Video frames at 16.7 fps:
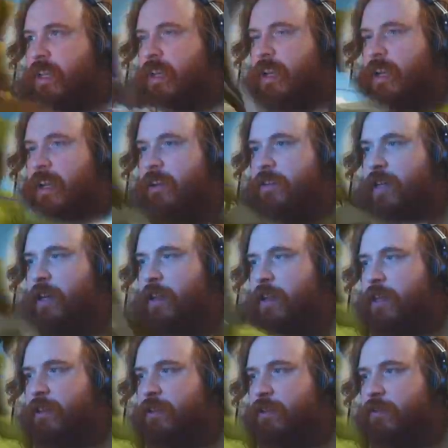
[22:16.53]
I don't see how
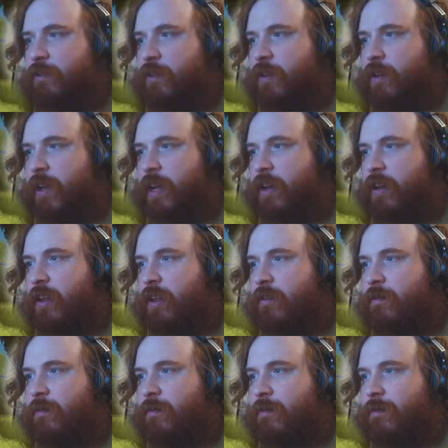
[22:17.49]
that's useful. Hang on.
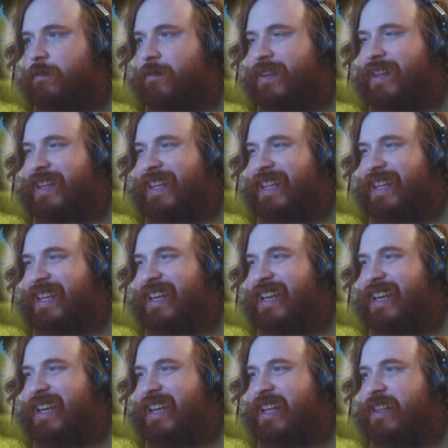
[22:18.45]

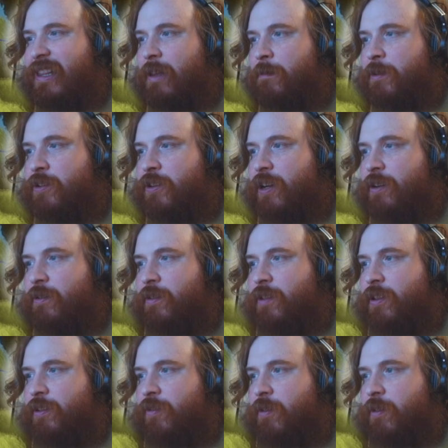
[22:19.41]
Let me try doing
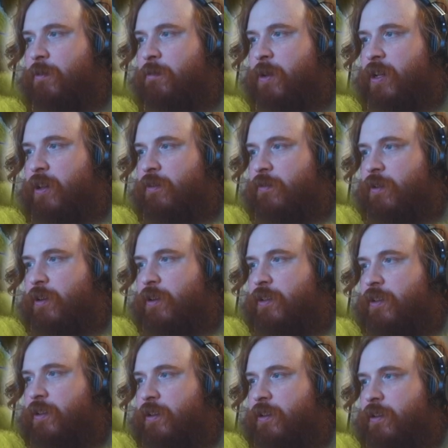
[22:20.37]
this from the middle
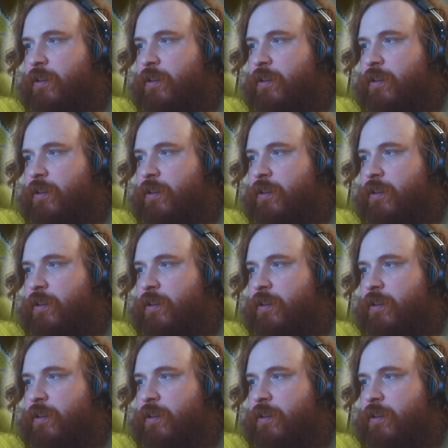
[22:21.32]
first.